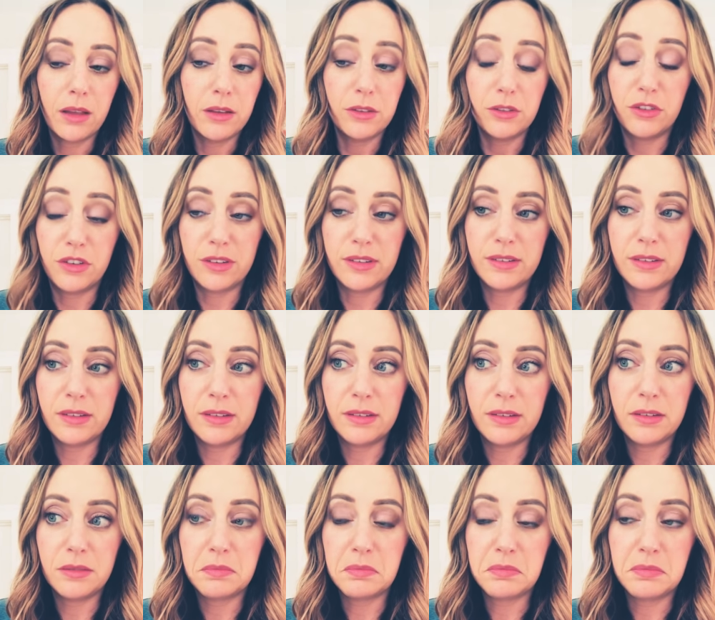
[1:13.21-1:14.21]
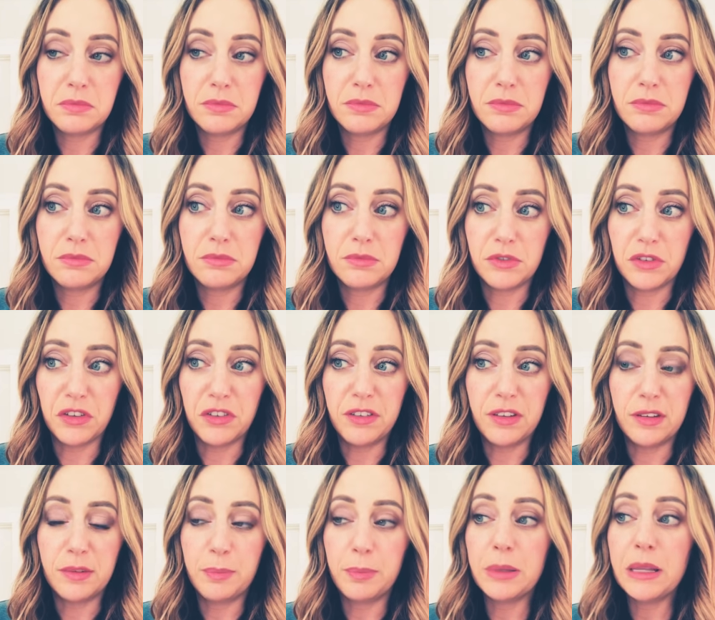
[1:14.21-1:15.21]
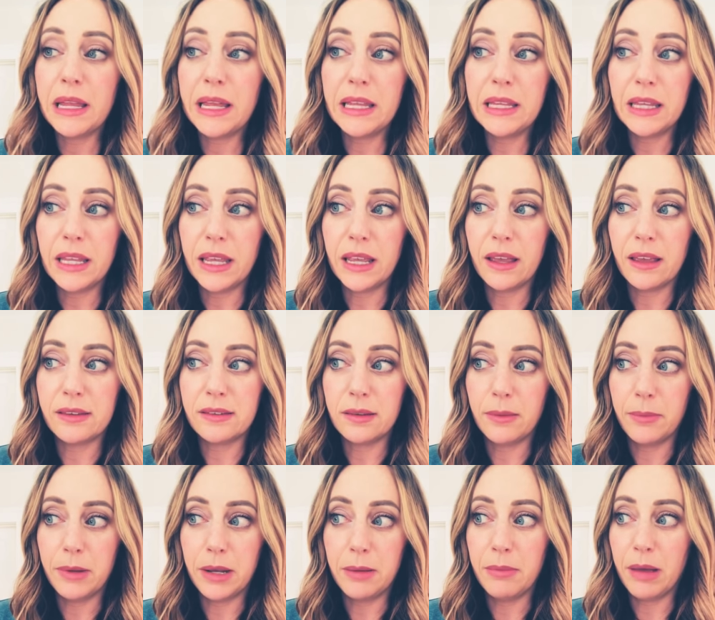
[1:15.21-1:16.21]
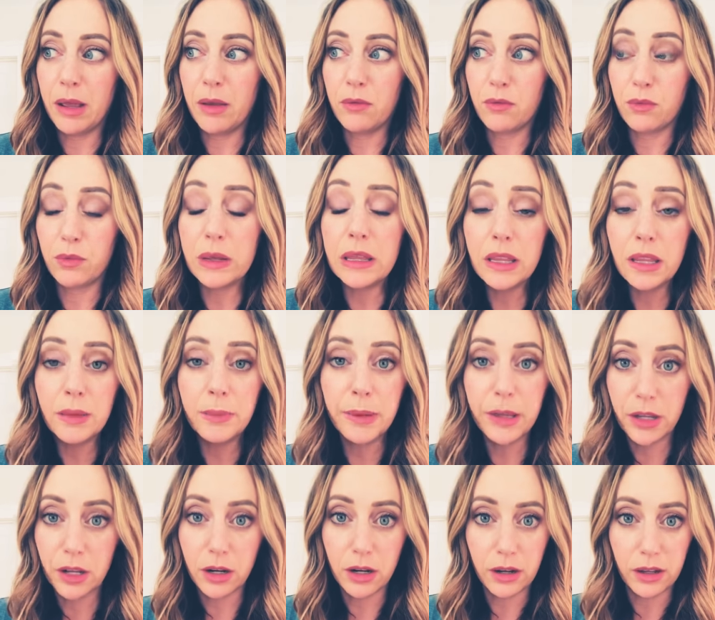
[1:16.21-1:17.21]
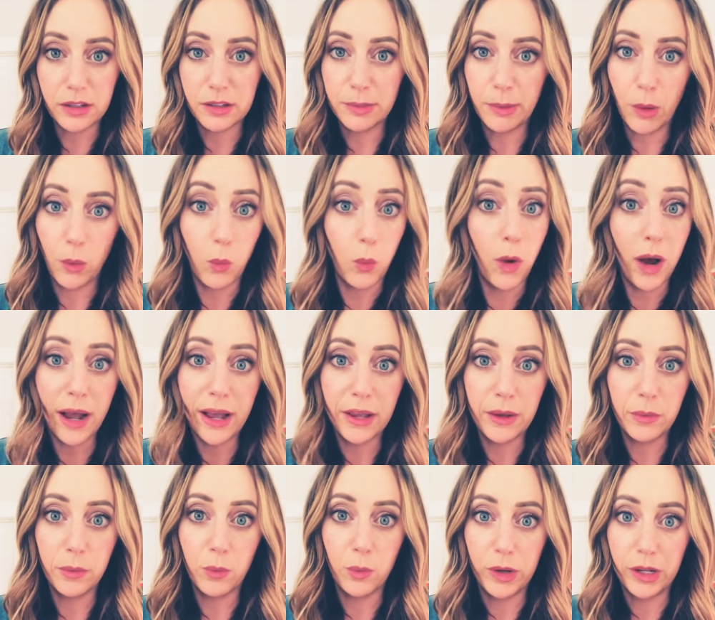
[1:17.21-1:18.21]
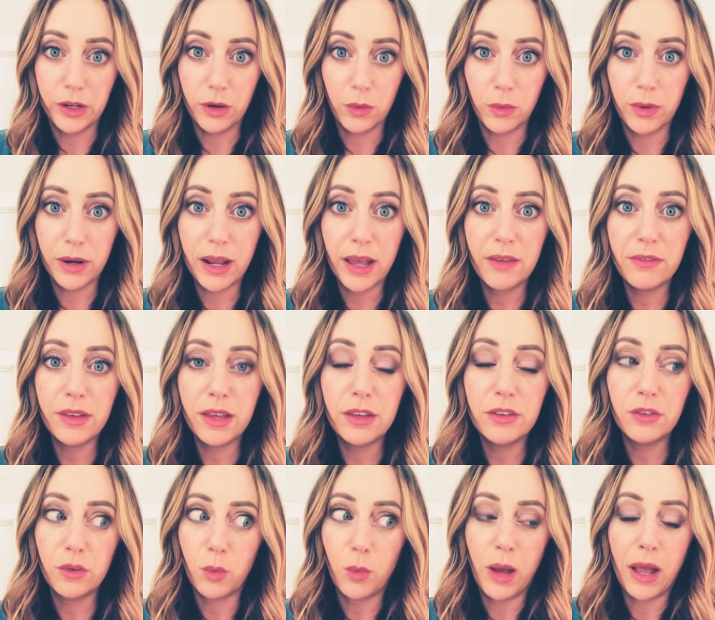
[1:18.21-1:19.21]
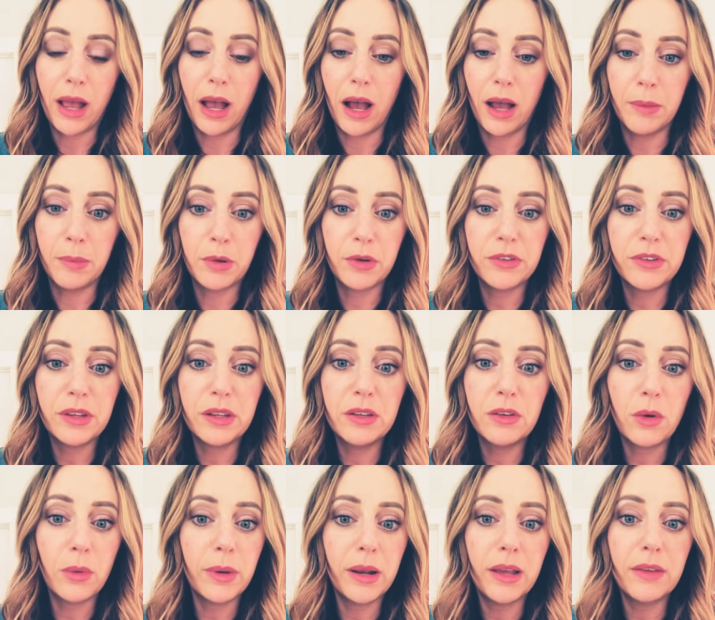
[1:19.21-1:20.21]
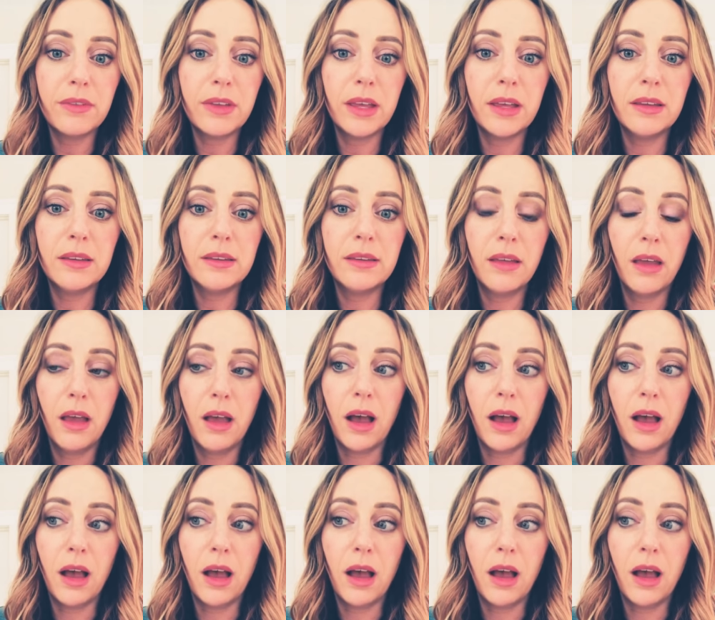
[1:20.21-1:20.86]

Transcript: just as just as plainly as somebody might really be curious about why we don't want to have kids or why I personally don't want to have kids,